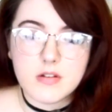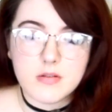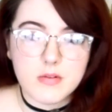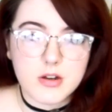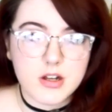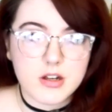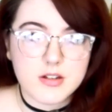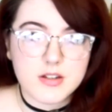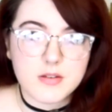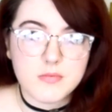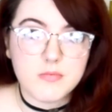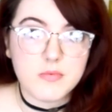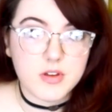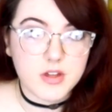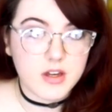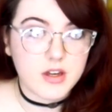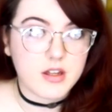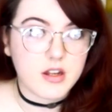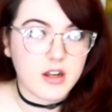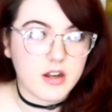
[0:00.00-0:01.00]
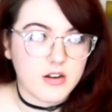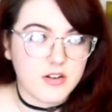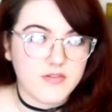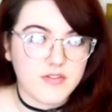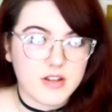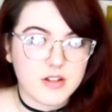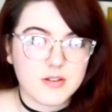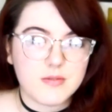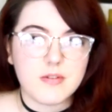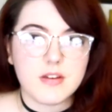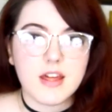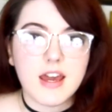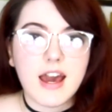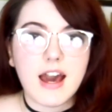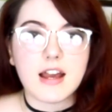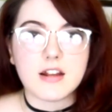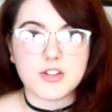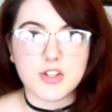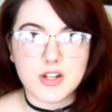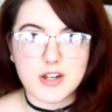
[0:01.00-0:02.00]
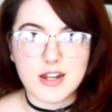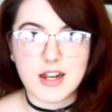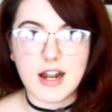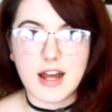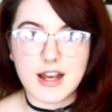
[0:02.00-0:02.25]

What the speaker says: there were some really good interviews where they actually did